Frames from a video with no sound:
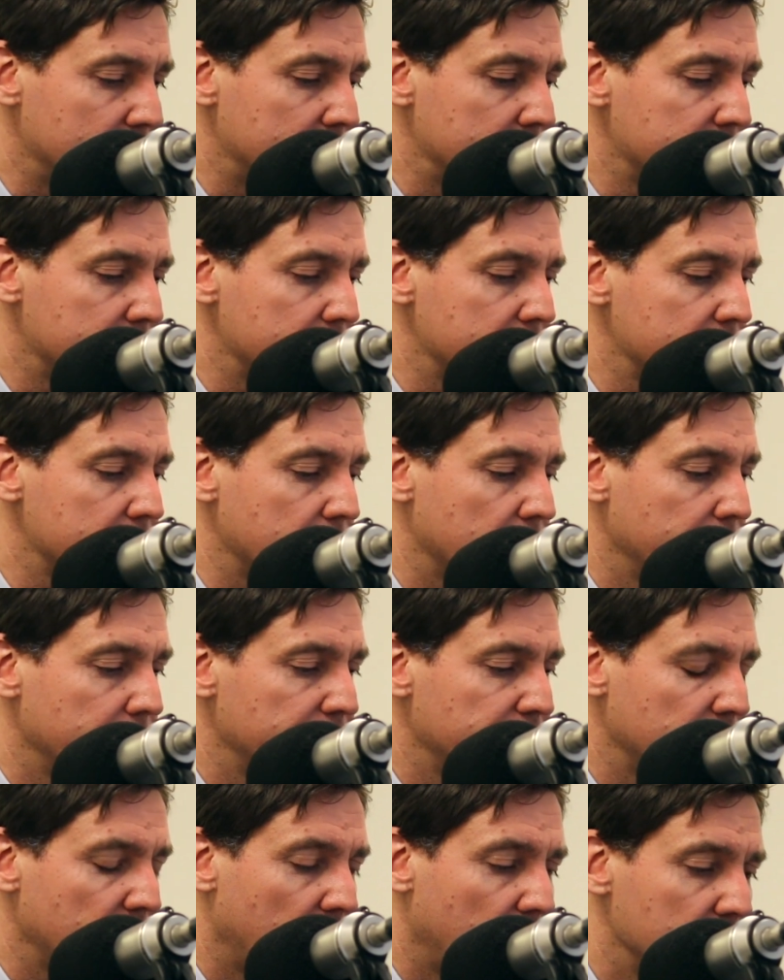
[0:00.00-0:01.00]
This is
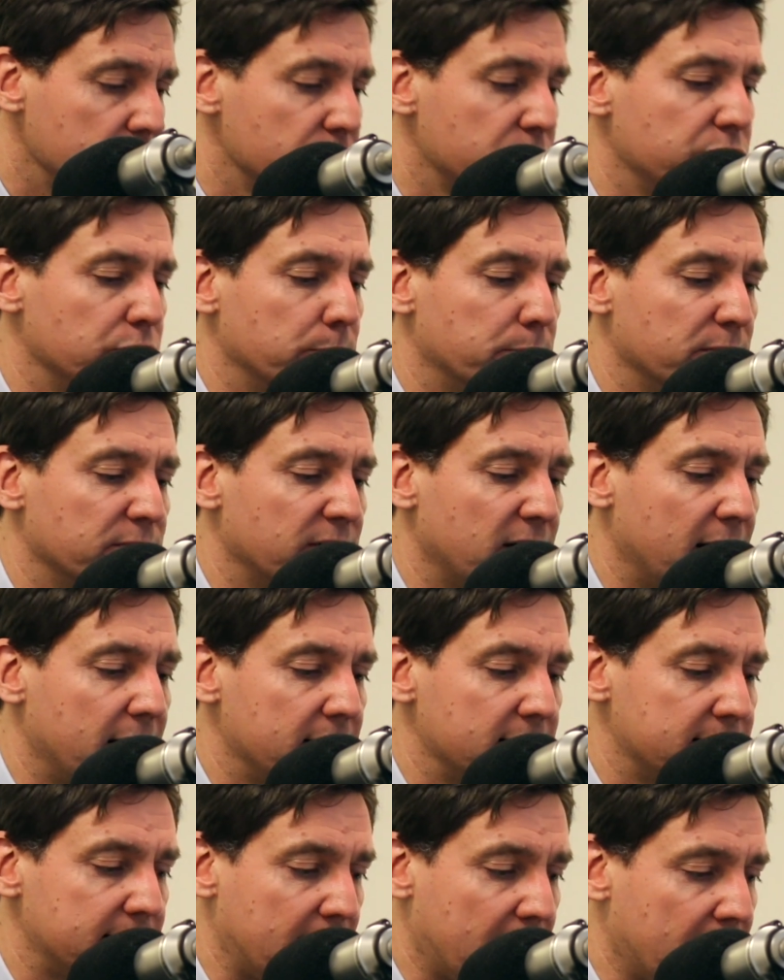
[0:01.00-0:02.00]

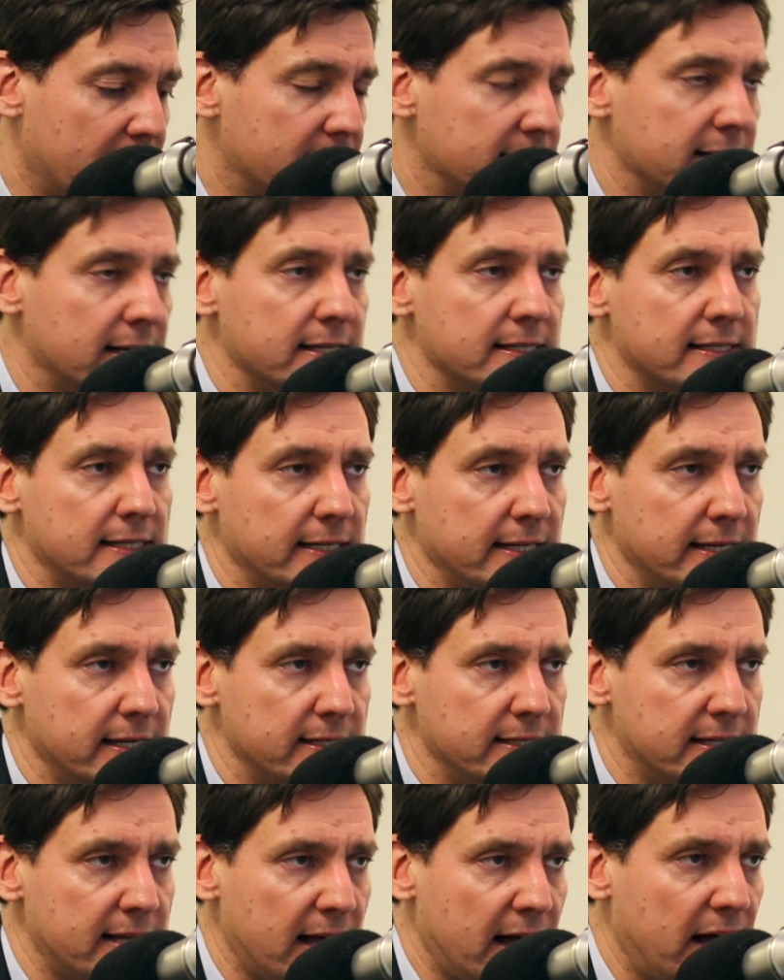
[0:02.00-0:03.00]
unsupervised access that
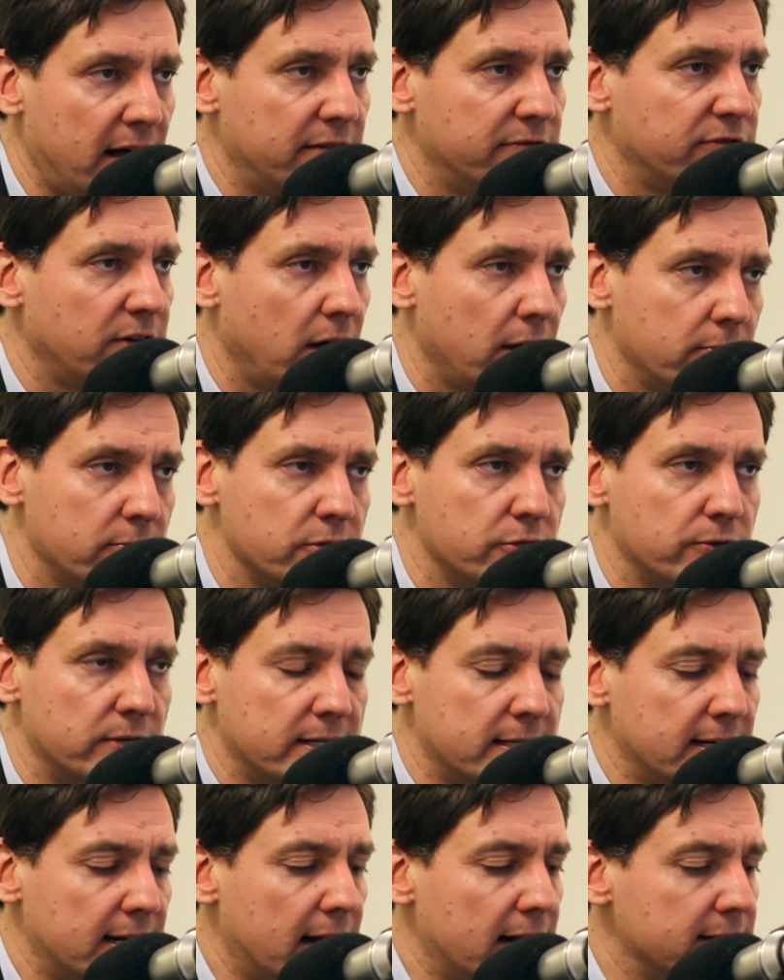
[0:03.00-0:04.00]
kids have,
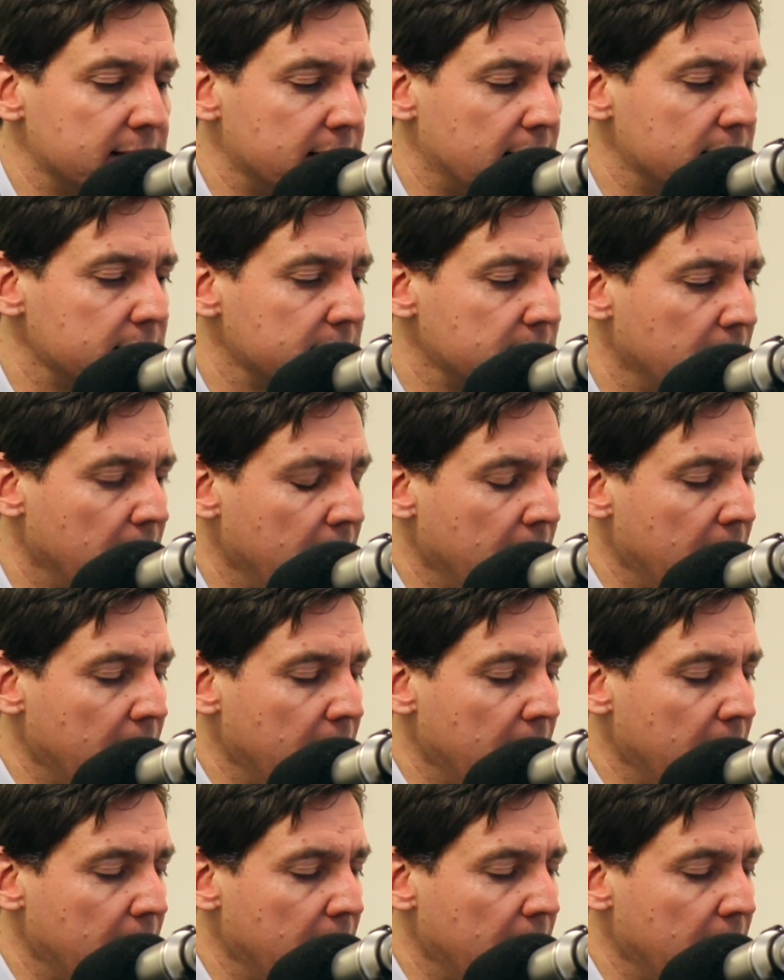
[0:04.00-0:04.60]
unrestricted access.